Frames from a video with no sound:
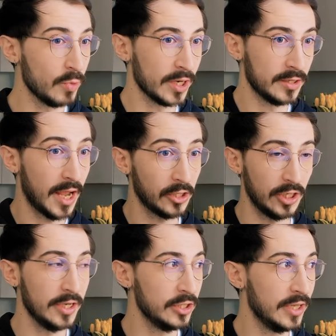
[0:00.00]
we could
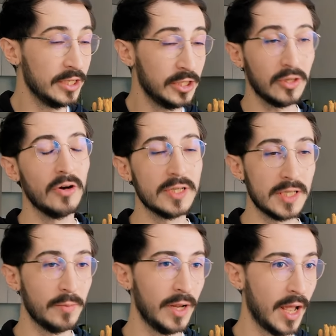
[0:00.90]
actually digitize
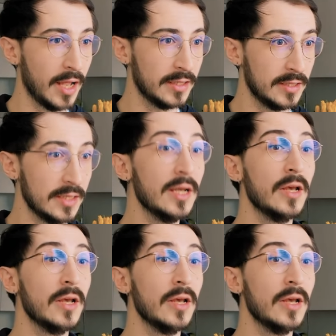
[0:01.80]
them and